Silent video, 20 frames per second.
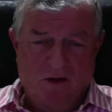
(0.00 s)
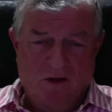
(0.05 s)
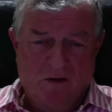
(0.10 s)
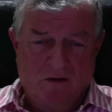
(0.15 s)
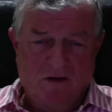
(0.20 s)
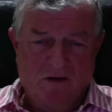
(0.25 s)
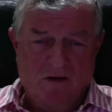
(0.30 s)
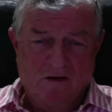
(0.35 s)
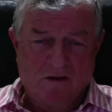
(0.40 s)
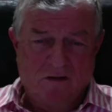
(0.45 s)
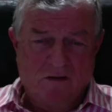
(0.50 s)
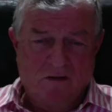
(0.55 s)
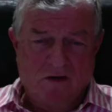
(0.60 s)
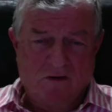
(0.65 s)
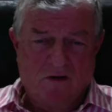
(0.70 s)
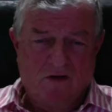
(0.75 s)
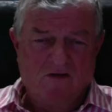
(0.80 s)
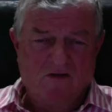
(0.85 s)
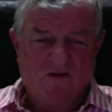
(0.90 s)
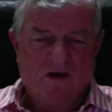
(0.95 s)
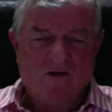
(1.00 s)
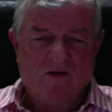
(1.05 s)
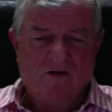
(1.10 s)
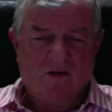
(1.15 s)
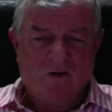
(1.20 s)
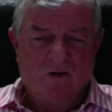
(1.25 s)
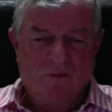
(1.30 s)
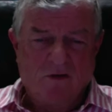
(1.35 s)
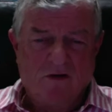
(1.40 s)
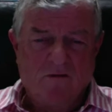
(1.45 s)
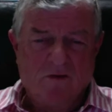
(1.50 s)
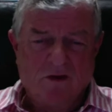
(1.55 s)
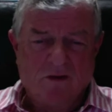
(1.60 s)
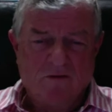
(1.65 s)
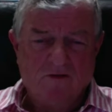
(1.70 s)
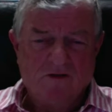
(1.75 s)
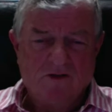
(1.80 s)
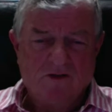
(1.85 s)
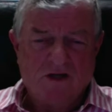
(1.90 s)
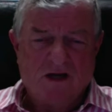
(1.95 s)
I won't say turbulent,
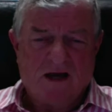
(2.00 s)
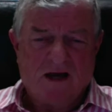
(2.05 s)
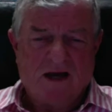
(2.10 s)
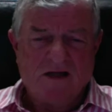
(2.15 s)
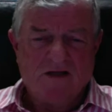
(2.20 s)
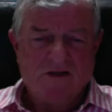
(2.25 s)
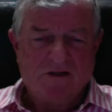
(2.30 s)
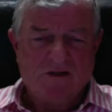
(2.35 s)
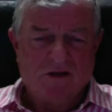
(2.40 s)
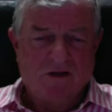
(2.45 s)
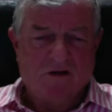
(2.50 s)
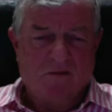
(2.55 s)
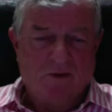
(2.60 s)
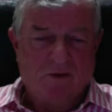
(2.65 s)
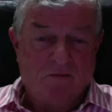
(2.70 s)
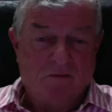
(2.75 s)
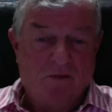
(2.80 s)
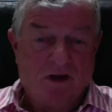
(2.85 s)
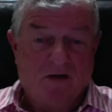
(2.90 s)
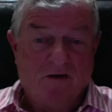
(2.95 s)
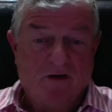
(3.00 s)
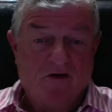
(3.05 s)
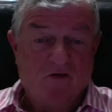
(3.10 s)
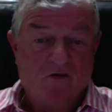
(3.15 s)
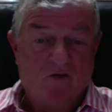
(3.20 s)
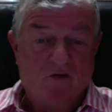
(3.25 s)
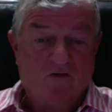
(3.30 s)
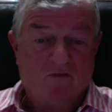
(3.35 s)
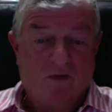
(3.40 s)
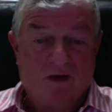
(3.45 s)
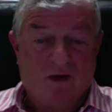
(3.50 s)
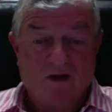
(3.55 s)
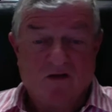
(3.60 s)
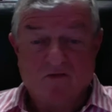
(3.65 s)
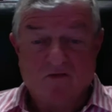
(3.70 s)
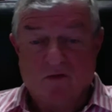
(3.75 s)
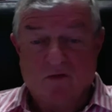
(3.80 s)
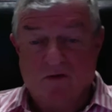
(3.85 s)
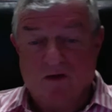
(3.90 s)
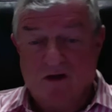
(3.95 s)
but it was charged. I've been married 12
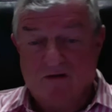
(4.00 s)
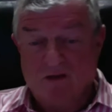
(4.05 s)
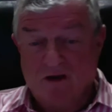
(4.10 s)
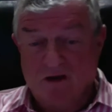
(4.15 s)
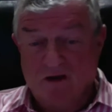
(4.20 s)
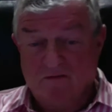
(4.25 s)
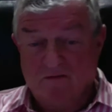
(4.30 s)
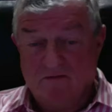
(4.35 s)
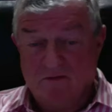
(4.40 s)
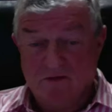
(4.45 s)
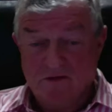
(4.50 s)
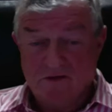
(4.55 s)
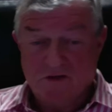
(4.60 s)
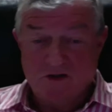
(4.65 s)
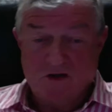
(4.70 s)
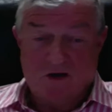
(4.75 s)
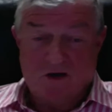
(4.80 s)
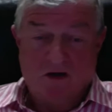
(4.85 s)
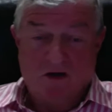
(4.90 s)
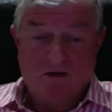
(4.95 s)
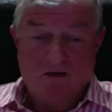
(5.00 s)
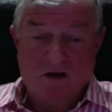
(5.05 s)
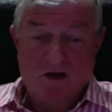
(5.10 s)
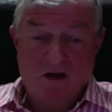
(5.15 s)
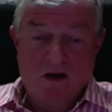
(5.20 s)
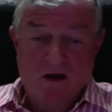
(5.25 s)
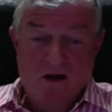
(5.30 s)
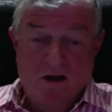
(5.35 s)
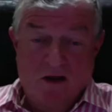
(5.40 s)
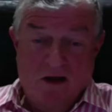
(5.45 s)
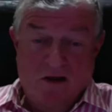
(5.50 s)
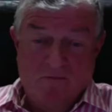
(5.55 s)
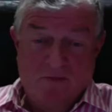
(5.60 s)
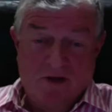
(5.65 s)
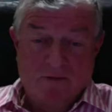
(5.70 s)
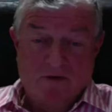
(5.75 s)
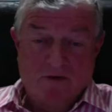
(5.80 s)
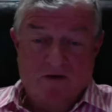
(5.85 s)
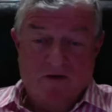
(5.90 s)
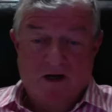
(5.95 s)
months. We were having our first child, and
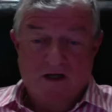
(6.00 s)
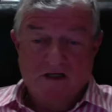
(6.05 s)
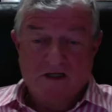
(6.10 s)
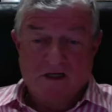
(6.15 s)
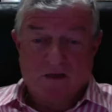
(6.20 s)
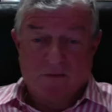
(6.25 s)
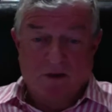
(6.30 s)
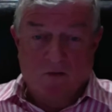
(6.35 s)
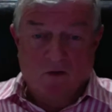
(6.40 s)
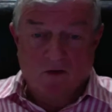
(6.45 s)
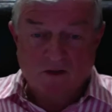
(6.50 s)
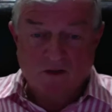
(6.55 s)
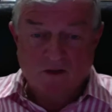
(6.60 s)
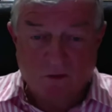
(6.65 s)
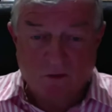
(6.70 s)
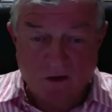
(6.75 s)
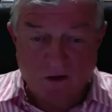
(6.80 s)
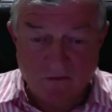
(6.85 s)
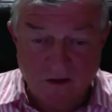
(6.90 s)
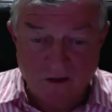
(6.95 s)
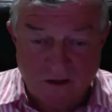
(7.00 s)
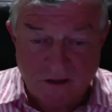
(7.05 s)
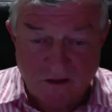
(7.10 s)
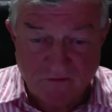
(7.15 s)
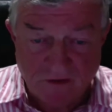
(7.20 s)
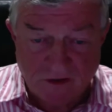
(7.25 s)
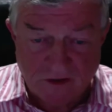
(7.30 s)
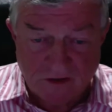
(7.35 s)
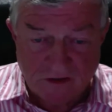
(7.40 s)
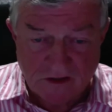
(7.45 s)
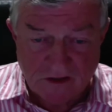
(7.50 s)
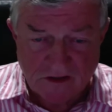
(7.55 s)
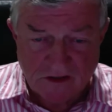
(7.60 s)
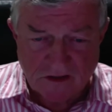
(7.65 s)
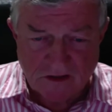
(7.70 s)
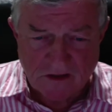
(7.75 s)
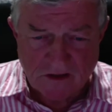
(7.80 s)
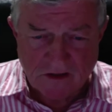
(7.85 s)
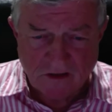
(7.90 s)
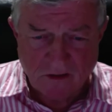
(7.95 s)
people are asking me, what's my reason for
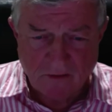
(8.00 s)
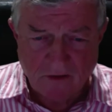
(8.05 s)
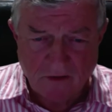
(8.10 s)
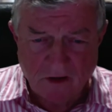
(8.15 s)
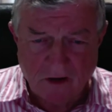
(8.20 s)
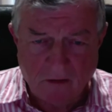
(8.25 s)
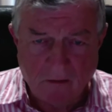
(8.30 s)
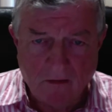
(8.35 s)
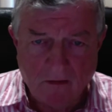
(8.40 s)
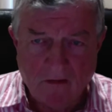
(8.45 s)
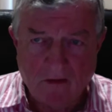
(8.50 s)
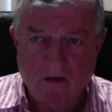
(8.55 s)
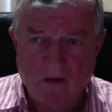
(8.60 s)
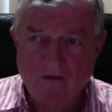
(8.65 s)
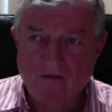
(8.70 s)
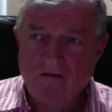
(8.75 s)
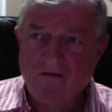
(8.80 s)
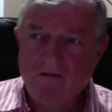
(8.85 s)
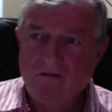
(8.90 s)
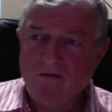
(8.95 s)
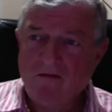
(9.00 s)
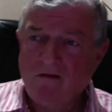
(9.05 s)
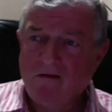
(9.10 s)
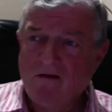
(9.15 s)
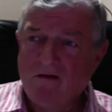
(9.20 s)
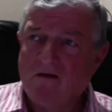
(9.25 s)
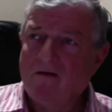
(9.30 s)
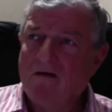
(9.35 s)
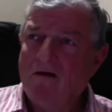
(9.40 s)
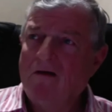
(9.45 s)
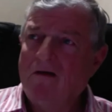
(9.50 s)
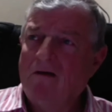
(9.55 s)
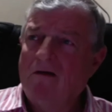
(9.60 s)
existence? And I'm going, oh, shit.